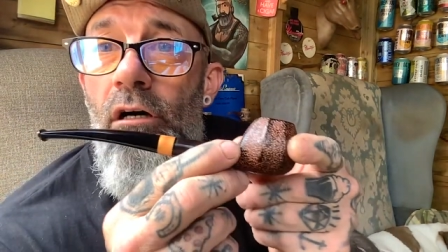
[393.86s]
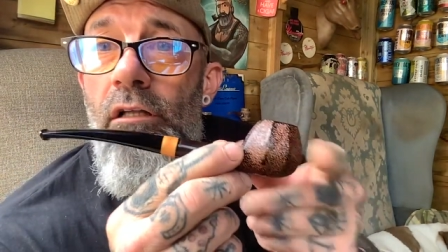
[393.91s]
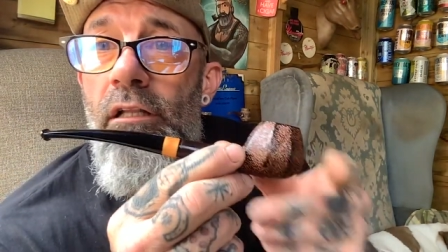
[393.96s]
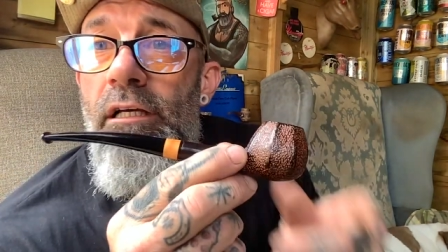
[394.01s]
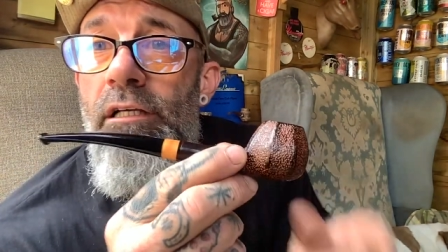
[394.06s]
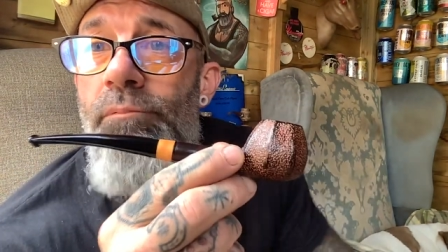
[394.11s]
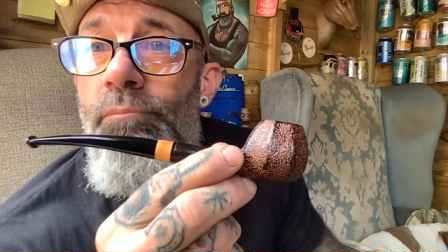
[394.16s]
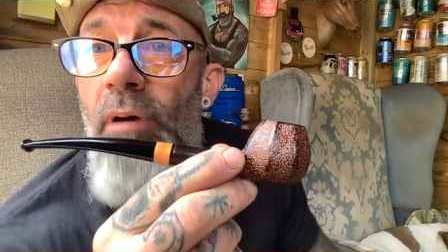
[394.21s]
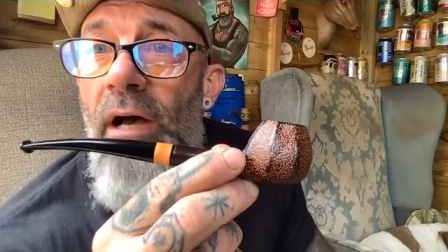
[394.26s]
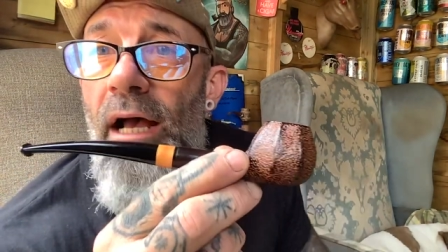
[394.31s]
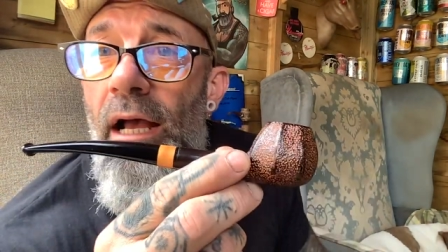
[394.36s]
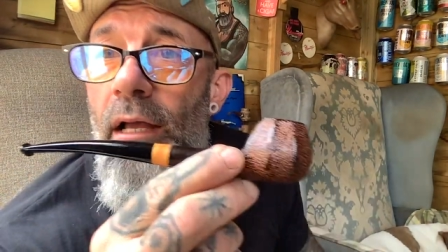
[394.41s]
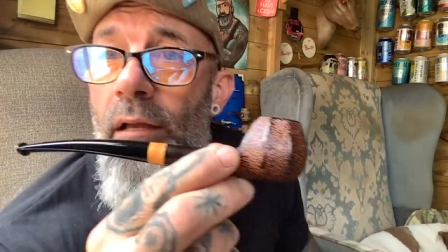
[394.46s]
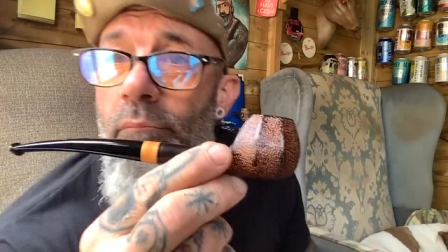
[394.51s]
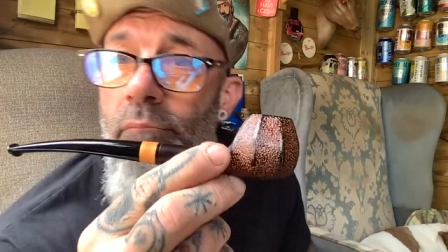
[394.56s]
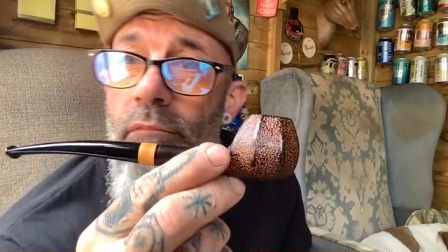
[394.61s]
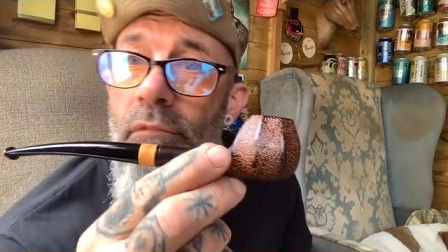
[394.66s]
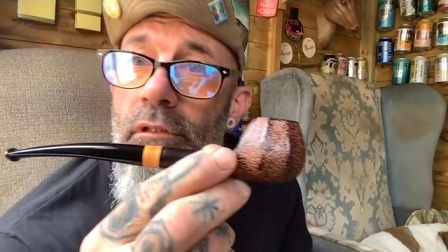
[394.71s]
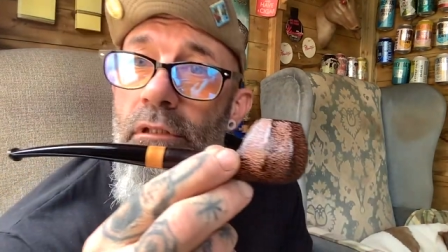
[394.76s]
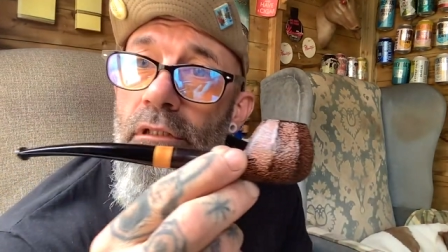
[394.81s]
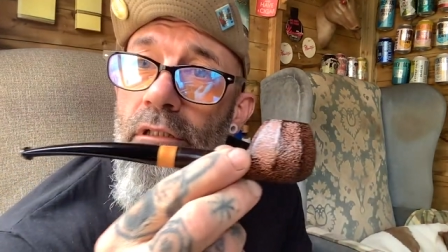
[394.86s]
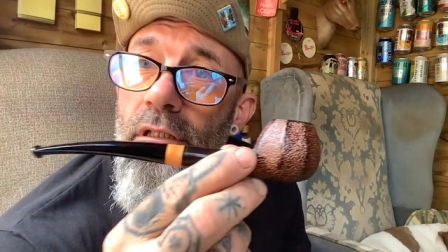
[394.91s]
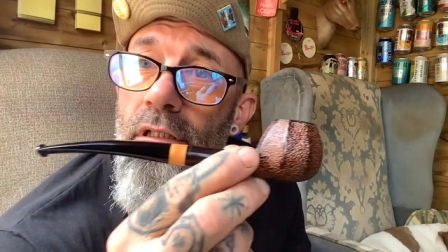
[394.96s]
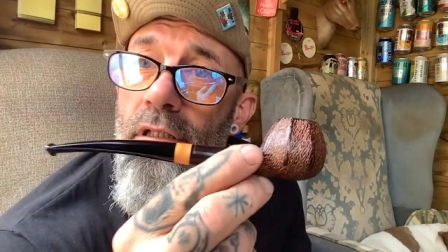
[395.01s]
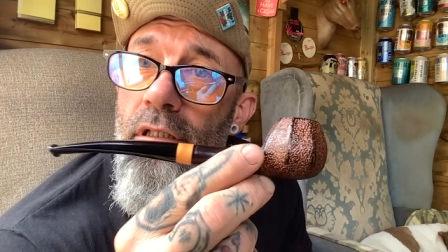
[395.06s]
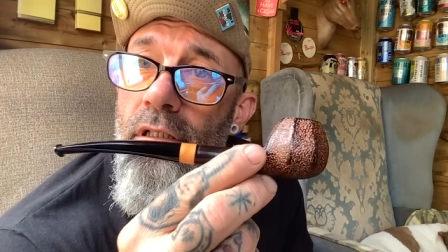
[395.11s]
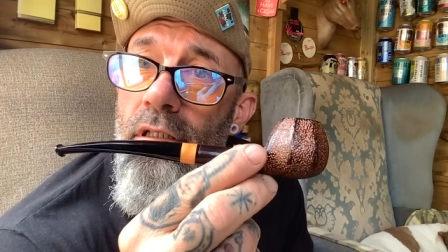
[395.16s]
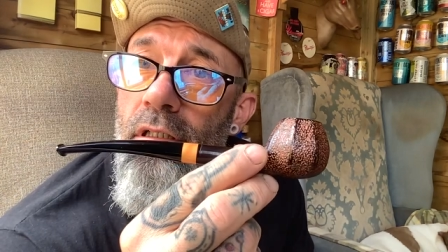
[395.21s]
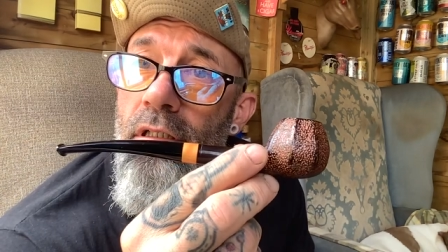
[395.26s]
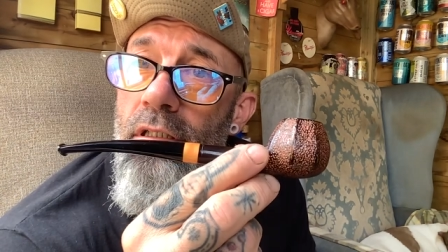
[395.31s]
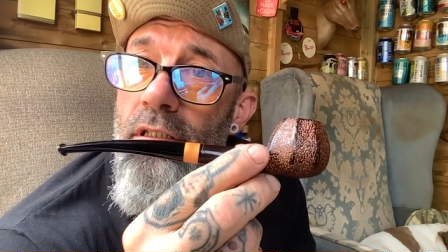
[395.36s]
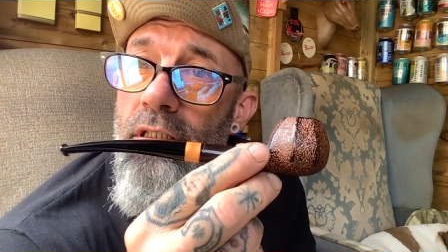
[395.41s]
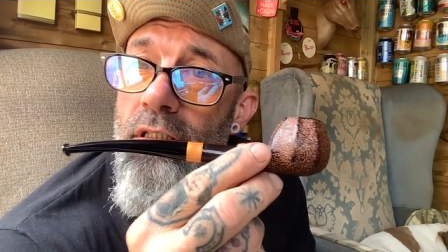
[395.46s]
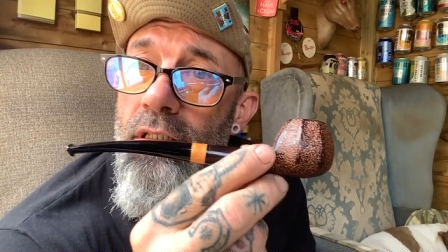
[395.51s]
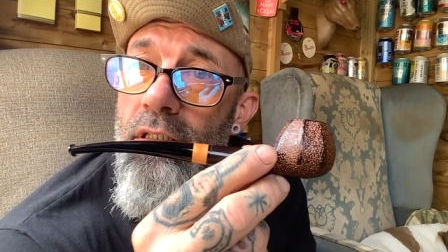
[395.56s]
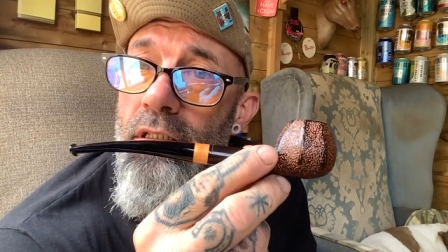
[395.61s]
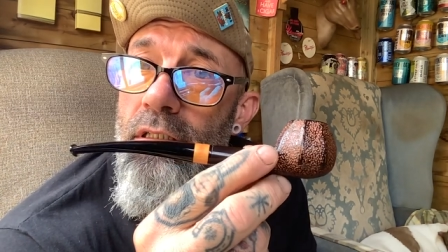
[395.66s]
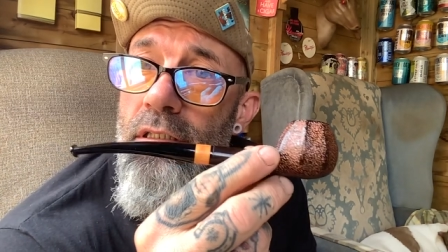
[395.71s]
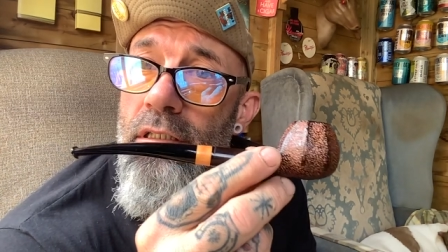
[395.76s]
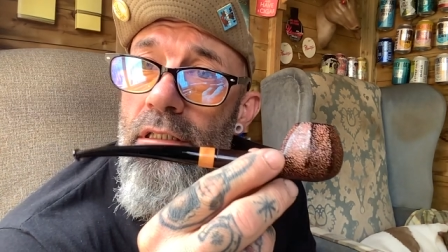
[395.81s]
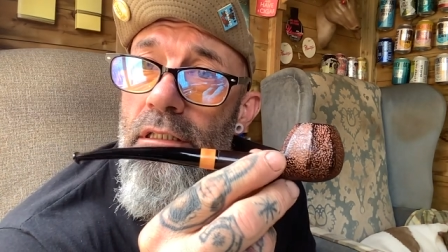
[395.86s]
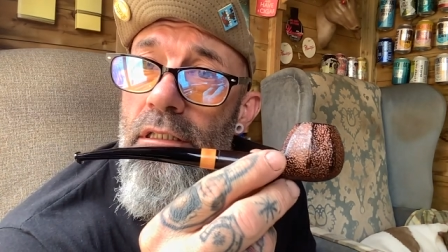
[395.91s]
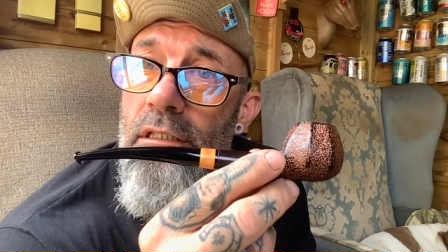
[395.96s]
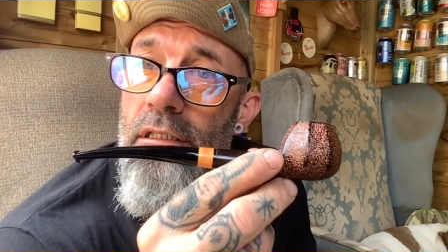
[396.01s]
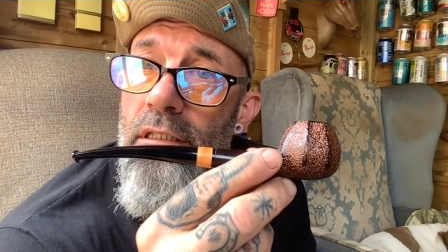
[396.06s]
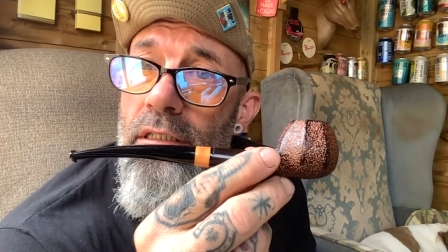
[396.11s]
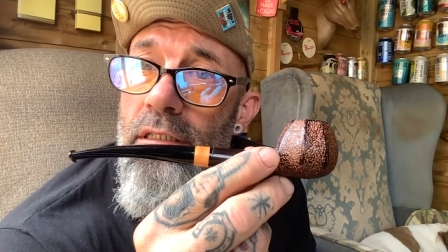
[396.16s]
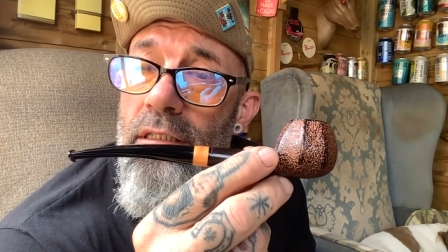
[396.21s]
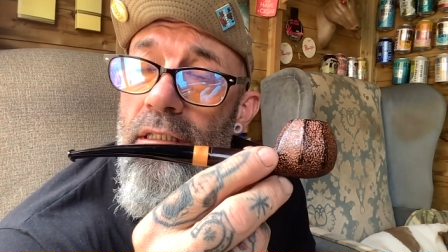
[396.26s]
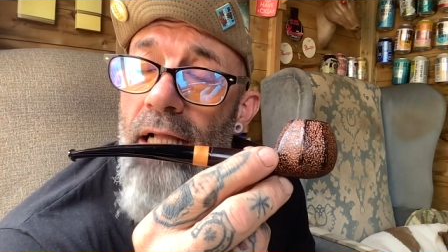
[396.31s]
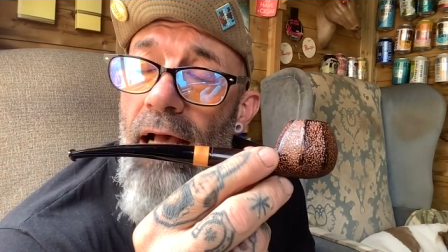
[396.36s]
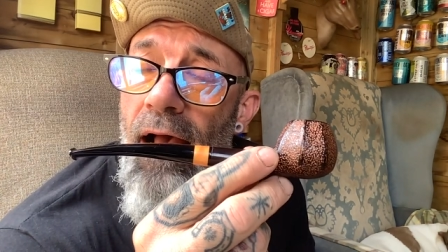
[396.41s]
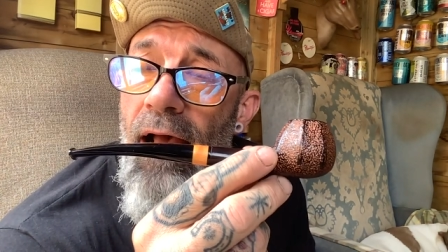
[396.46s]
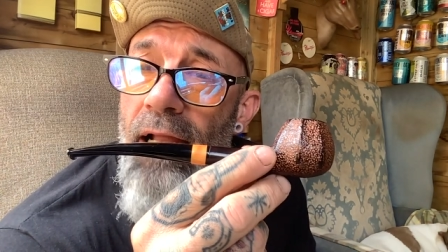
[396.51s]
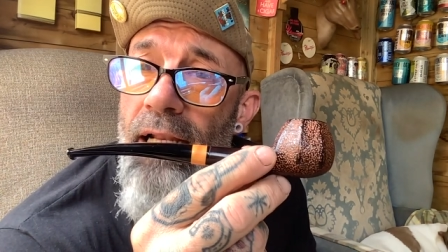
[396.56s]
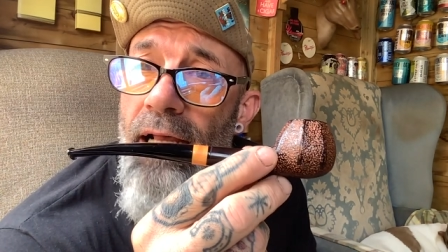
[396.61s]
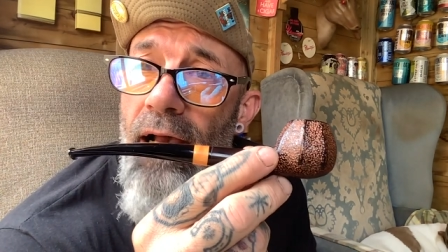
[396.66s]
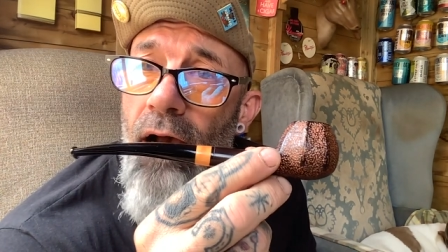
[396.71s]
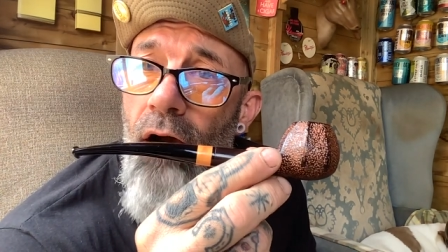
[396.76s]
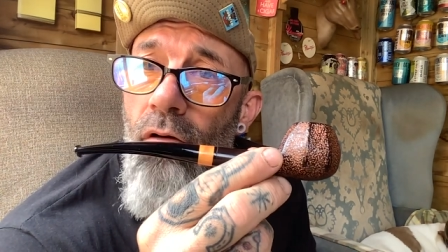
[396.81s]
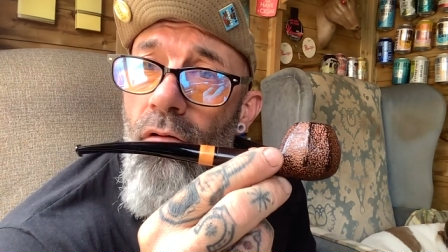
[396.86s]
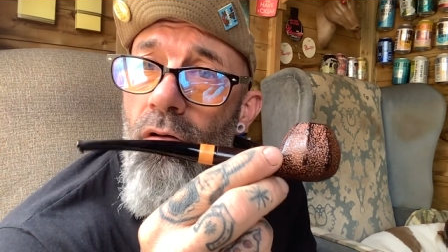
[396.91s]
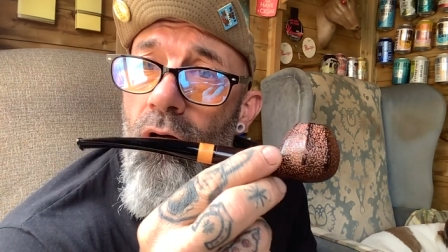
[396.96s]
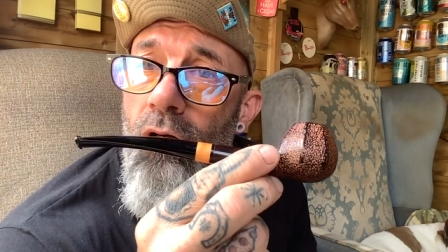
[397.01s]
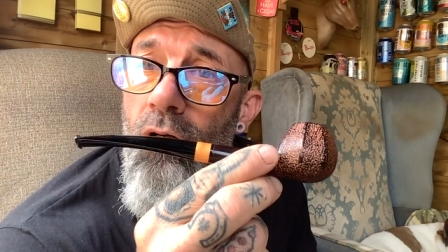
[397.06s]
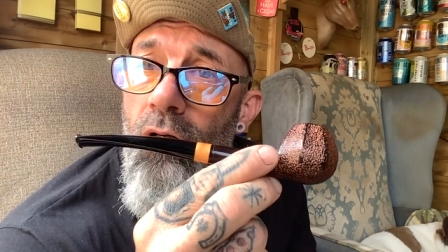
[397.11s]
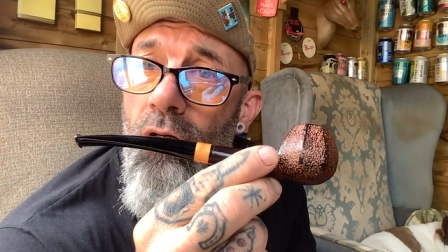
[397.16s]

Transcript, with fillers: this pipe started out